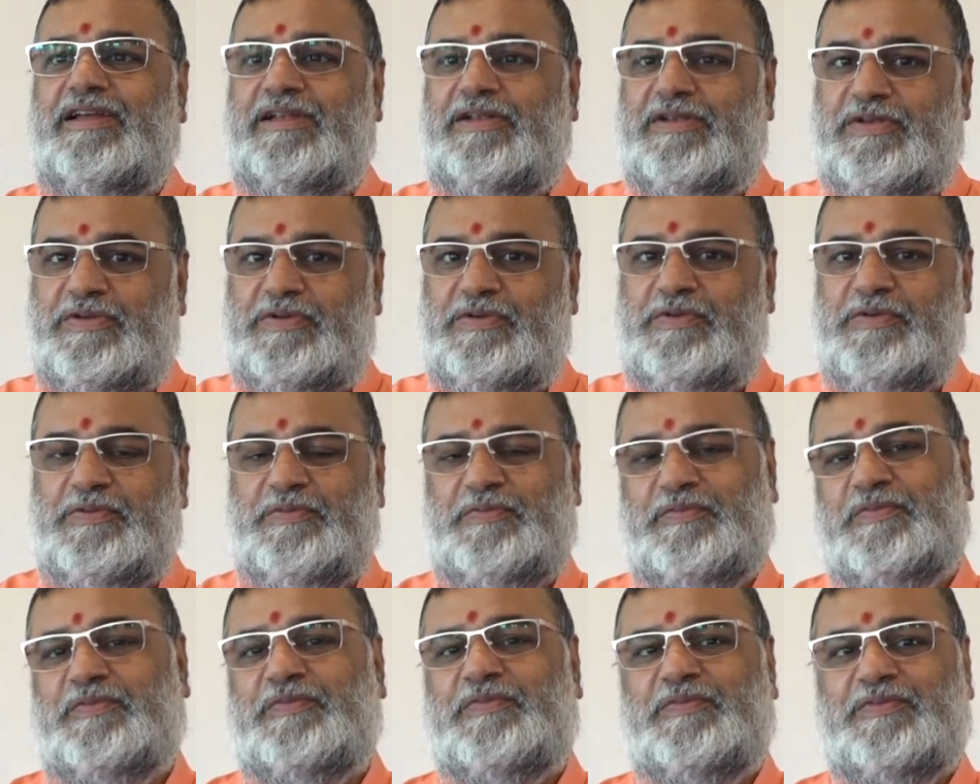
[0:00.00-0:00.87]

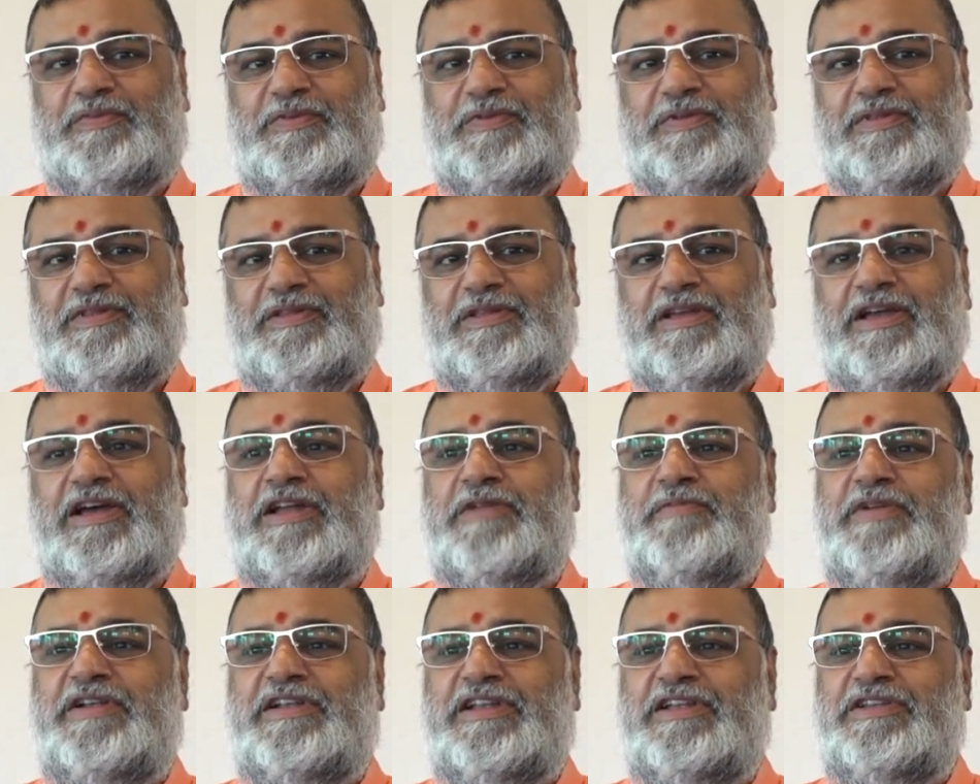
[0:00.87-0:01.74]
to the
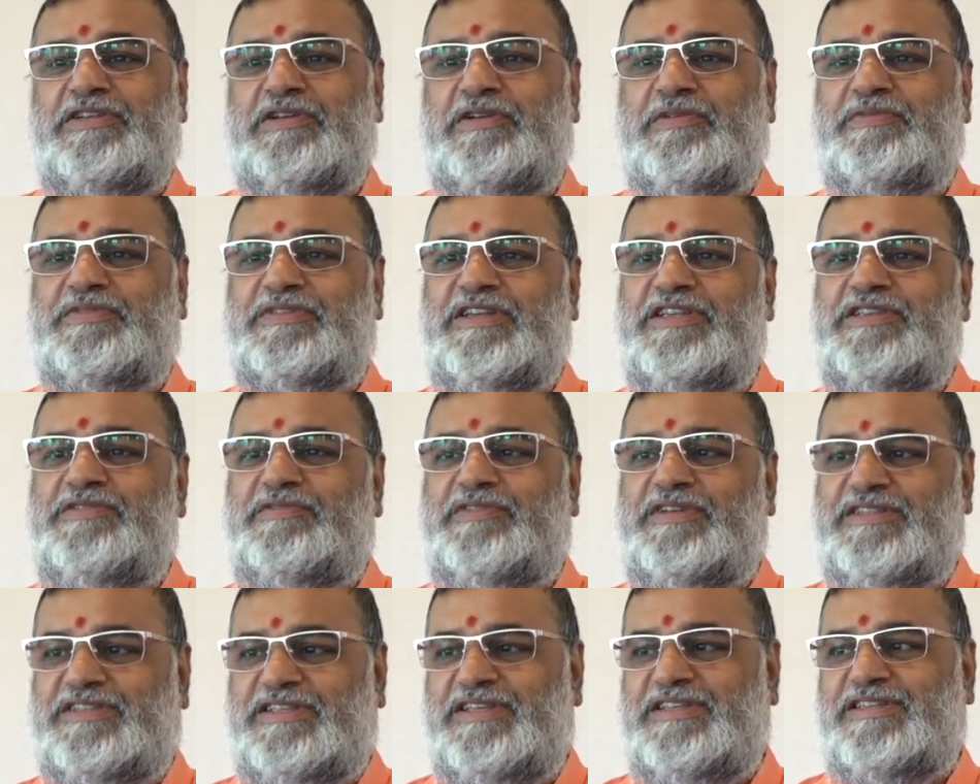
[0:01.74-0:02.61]
hermitage of sage
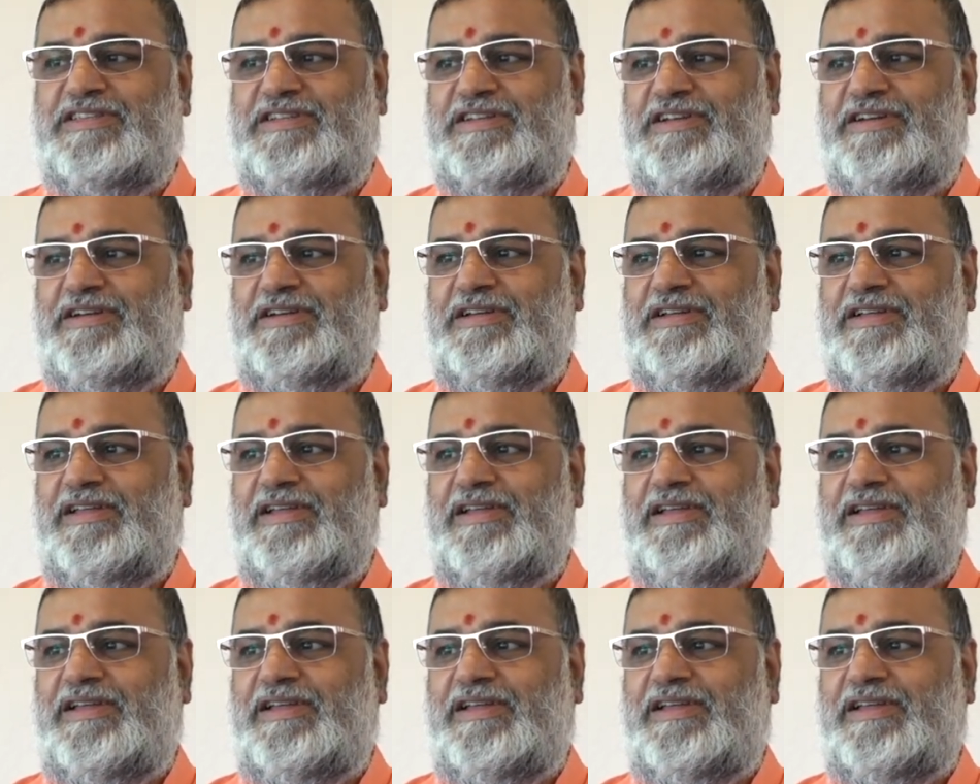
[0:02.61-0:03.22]
Vasishtha,